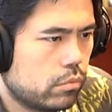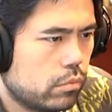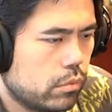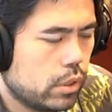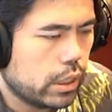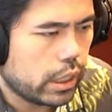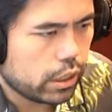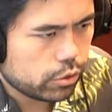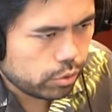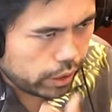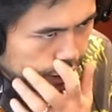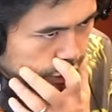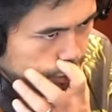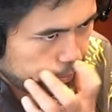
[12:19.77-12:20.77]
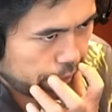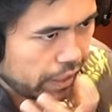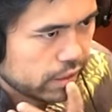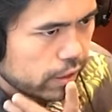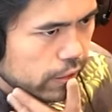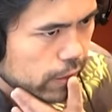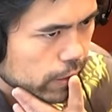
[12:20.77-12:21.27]
Yeah, that's what I
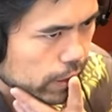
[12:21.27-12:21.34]
expected.